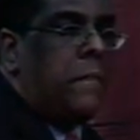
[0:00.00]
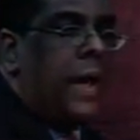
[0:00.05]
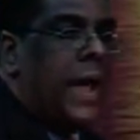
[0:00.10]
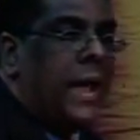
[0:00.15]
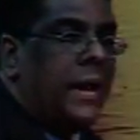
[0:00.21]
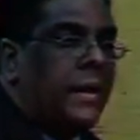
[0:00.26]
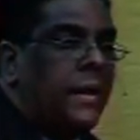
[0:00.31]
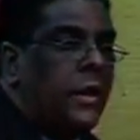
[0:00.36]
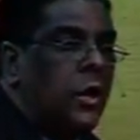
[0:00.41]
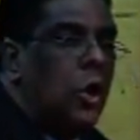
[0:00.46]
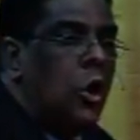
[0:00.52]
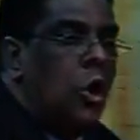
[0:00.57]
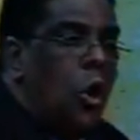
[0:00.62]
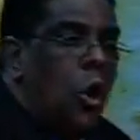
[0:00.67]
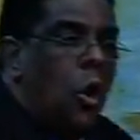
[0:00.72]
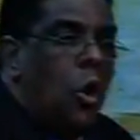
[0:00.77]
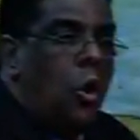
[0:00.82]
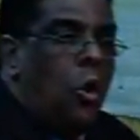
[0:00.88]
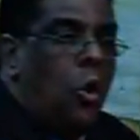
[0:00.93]
man
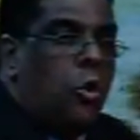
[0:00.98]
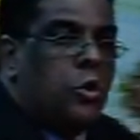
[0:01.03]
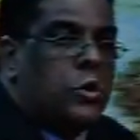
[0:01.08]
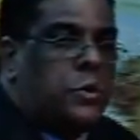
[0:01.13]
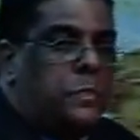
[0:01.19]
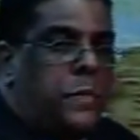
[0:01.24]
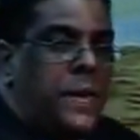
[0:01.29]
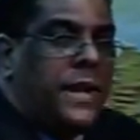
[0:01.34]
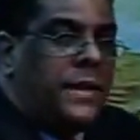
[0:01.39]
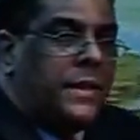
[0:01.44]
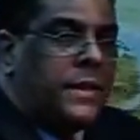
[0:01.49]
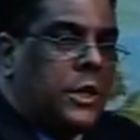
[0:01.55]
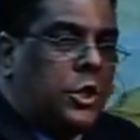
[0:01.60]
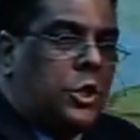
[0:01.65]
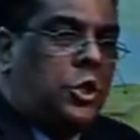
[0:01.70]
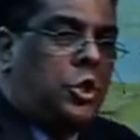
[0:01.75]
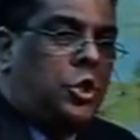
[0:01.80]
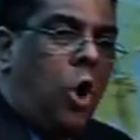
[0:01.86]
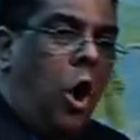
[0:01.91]
who's being the
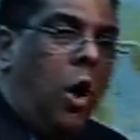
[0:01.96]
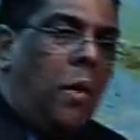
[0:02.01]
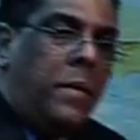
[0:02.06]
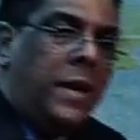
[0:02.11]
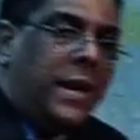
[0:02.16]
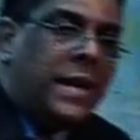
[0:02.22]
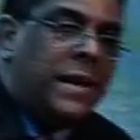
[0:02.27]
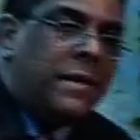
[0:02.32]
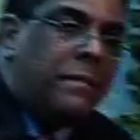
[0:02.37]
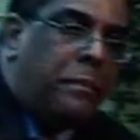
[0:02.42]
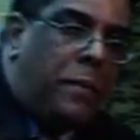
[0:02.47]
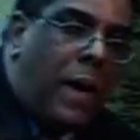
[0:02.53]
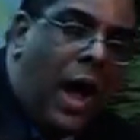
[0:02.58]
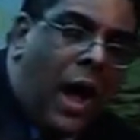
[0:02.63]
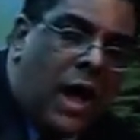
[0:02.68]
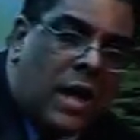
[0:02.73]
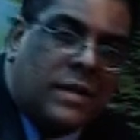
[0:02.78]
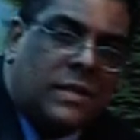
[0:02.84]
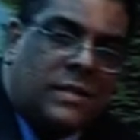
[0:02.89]
dominant
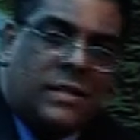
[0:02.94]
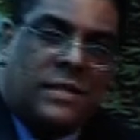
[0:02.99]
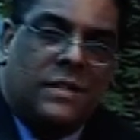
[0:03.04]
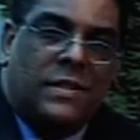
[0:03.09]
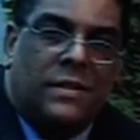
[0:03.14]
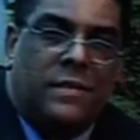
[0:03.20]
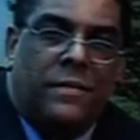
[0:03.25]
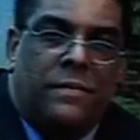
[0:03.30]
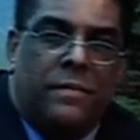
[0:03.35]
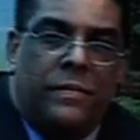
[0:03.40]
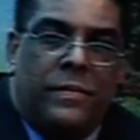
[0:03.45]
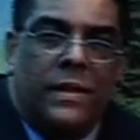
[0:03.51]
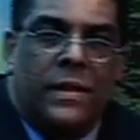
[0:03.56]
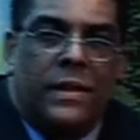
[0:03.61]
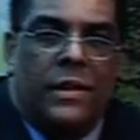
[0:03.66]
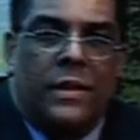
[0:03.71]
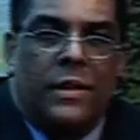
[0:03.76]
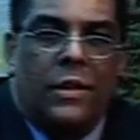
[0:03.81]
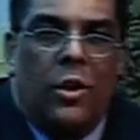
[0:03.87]
part
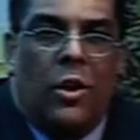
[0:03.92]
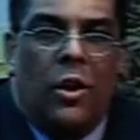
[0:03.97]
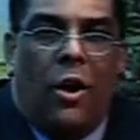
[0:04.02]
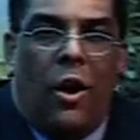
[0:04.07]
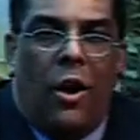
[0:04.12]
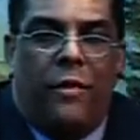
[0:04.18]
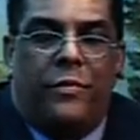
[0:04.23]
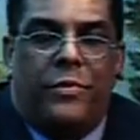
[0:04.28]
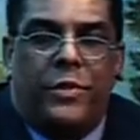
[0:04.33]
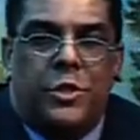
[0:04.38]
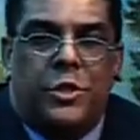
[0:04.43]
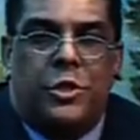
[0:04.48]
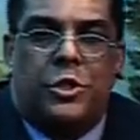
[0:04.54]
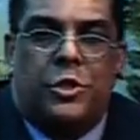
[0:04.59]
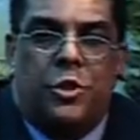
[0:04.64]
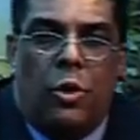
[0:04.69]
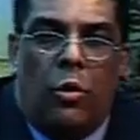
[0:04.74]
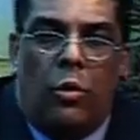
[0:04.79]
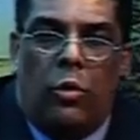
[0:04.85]
of the
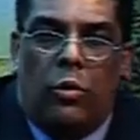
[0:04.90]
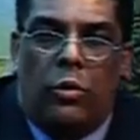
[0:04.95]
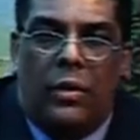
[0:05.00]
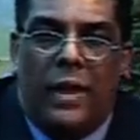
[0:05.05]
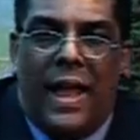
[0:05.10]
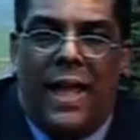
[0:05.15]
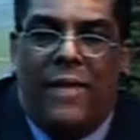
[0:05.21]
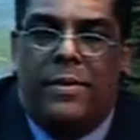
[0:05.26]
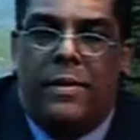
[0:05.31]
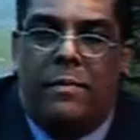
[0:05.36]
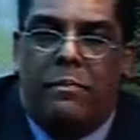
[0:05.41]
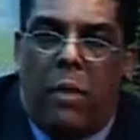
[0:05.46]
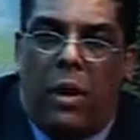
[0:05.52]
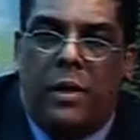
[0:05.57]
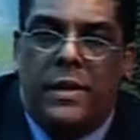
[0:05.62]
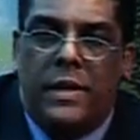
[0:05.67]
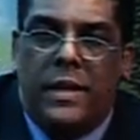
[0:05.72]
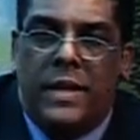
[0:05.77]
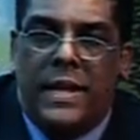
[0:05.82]
soul and the
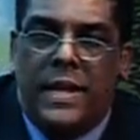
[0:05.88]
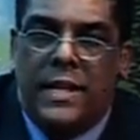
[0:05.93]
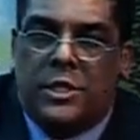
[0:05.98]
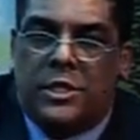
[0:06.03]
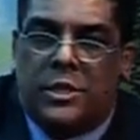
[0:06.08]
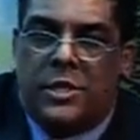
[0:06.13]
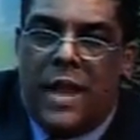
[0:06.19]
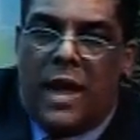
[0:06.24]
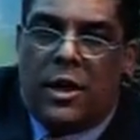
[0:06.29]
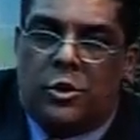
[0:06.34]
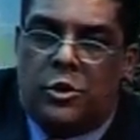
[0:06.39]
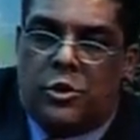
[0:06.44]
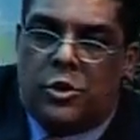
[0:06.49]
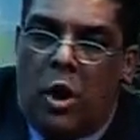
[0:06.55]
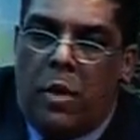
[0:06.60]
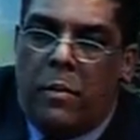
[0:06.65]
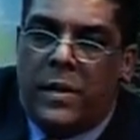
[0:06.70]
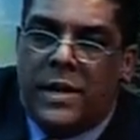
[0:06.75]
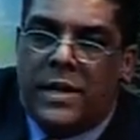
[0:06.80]
body, he's now
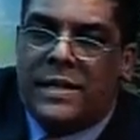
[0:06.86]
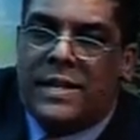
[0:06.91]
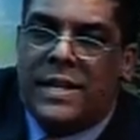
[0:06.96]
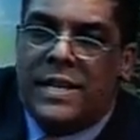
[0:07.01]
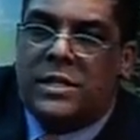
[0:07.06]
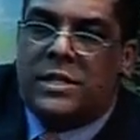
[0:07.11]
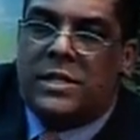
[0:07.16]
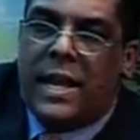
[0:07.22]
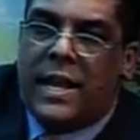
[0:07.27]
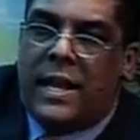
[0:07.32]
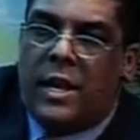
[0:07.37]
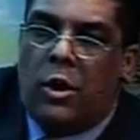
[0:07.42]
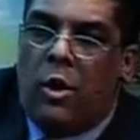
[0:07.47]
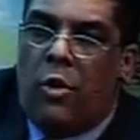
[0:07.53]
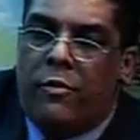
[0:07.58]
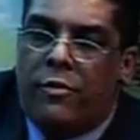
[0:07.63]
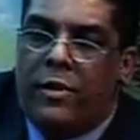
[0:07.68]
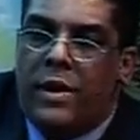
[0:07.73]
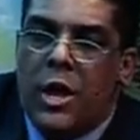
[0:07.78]
dominant, he's taking
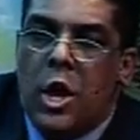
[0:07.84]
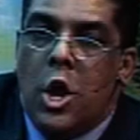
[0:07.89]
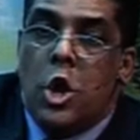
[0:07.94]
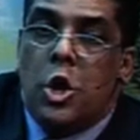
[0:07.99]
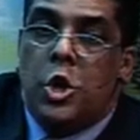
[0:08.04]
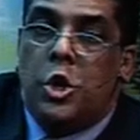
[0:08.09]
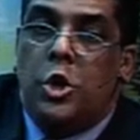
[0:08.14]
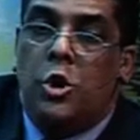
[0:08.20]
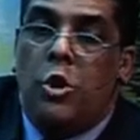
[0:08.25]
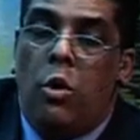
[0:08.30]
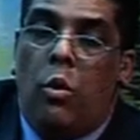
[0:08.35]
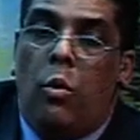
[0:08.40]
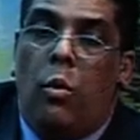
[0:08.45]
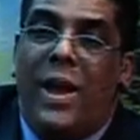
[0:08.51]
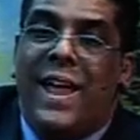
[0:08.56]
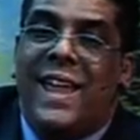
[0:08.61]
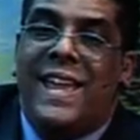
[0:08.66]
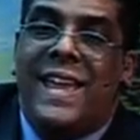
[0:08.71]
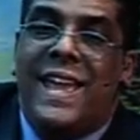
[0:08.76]
over. You know
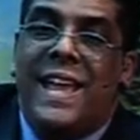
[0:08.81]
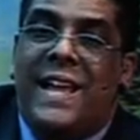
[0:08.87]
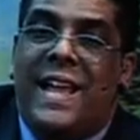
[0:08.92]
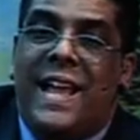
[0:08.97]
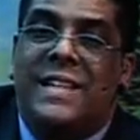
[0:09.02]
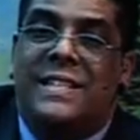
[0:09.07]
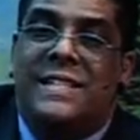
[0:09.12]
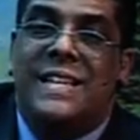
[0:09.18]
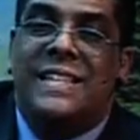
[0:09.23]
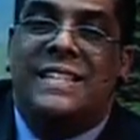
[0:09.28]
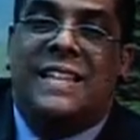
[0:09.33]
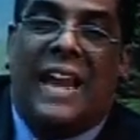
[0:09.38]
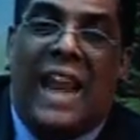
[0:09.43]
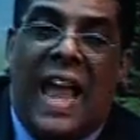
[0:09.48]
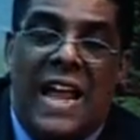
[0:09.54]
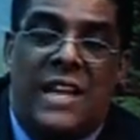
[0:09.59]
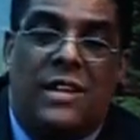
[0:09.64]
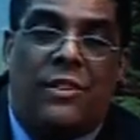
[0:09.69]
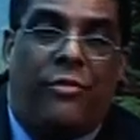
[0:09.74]
where he gets his
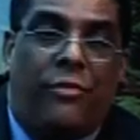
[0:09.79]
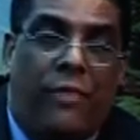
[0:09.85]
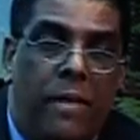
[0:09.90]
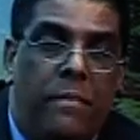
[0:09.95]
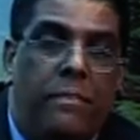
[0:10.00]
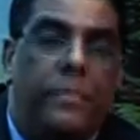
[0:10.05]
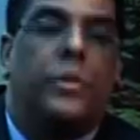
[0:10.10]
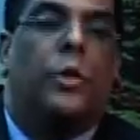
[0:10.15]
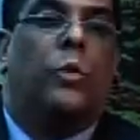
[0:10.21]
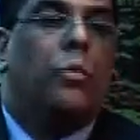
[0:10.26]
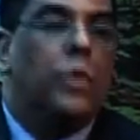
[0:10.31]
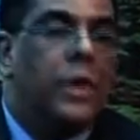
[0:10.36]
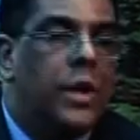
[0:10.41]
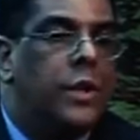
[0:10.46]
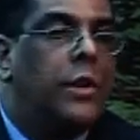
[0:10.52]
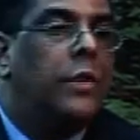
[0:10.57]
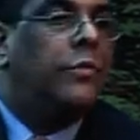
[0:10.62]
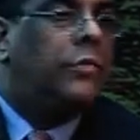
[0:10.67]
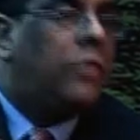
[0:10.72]
light from? The
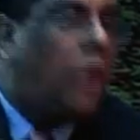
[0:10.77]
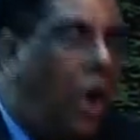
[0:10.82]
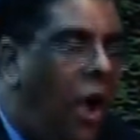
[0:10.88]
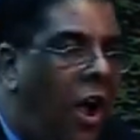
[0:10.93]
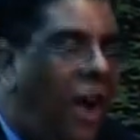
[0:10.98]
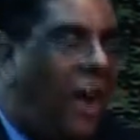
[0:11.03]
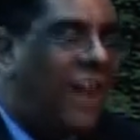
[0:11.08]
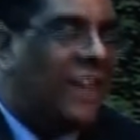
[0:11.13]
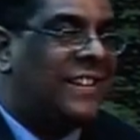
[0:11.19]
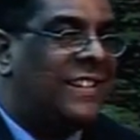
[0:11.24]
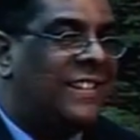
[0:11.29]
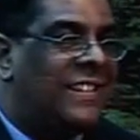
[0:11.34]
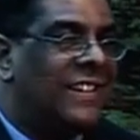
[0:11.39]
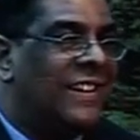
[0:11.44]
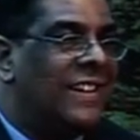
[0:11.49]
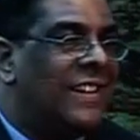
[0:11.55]
Word of God.